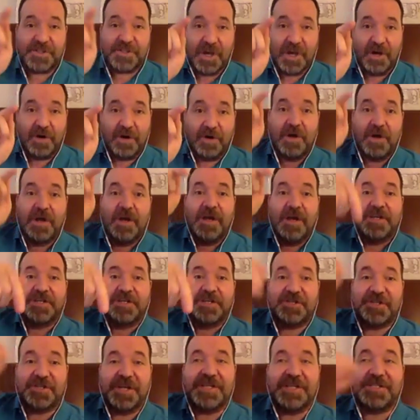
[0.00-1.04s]
definitely—
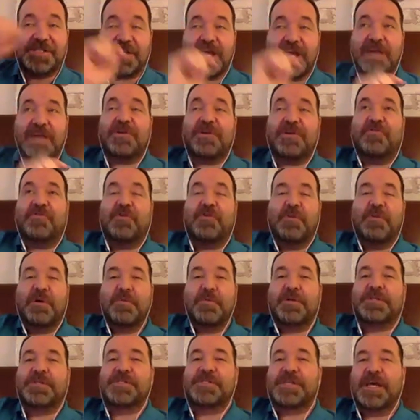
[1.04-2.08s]
she sat there for a
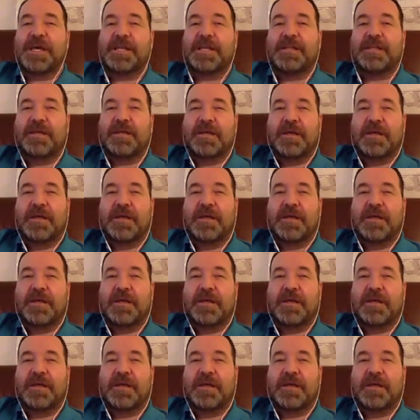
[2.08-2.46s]
moment and said,